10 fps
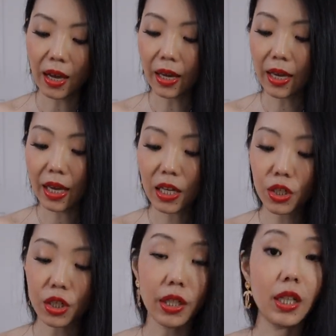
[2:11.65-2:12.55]
I
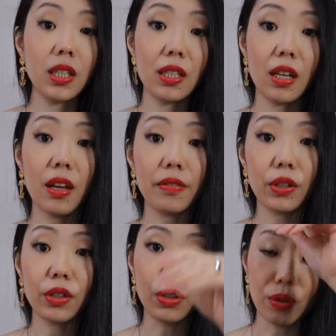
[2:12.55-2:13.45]
actually
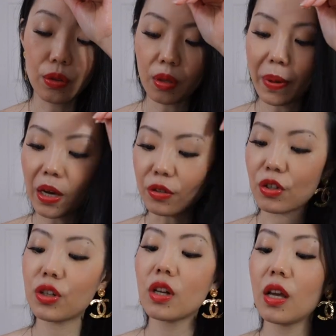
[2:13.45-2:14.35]
never used the
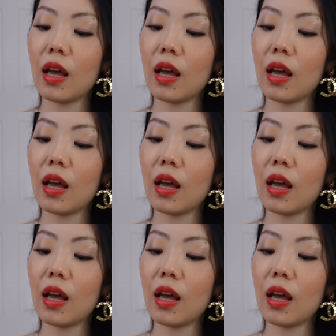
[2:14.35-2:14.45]
pouch.